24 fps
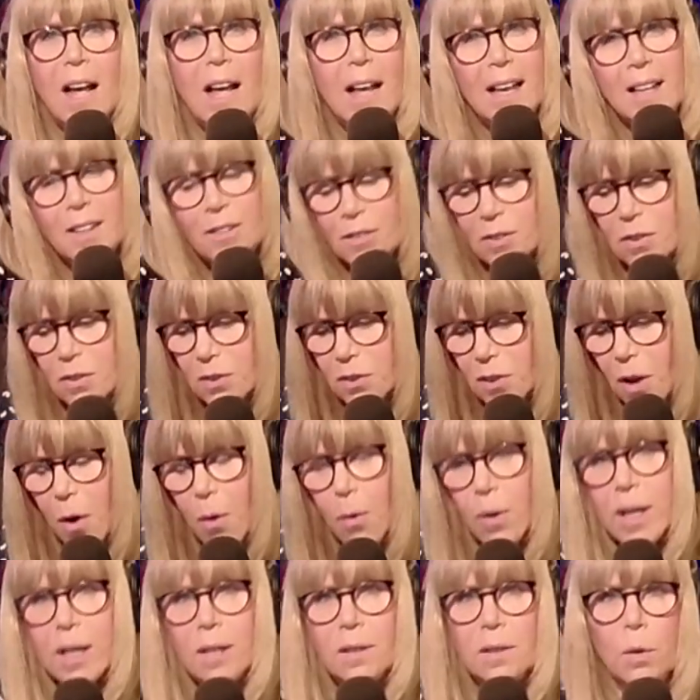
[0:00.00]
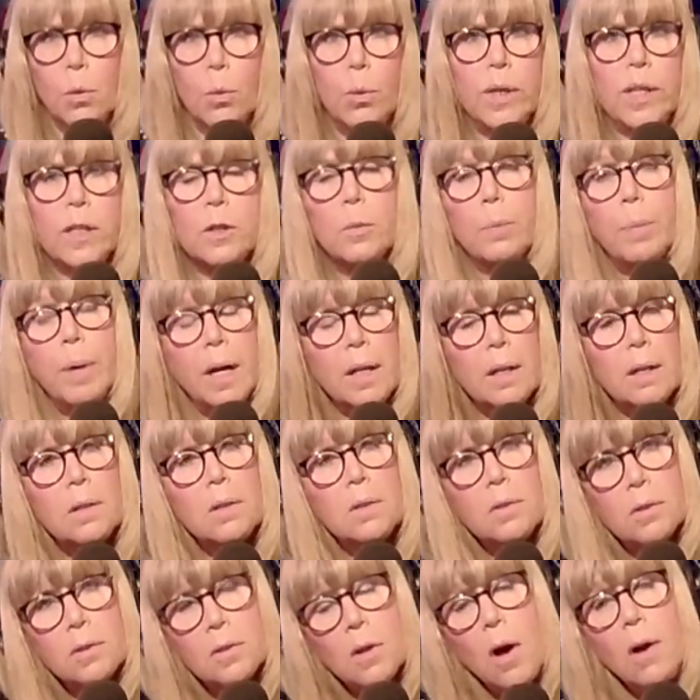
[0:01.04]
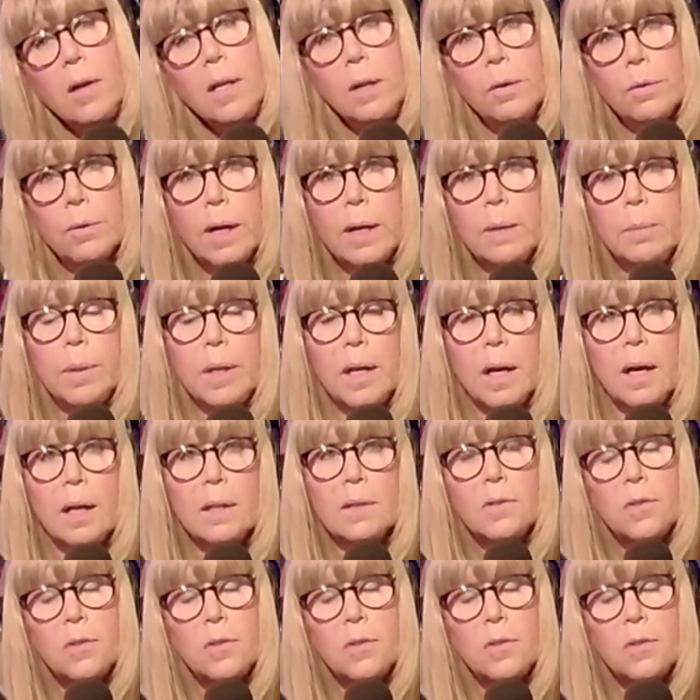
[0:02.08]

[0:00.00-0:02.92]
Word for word: It's so in the weeds. But Saudi Arabia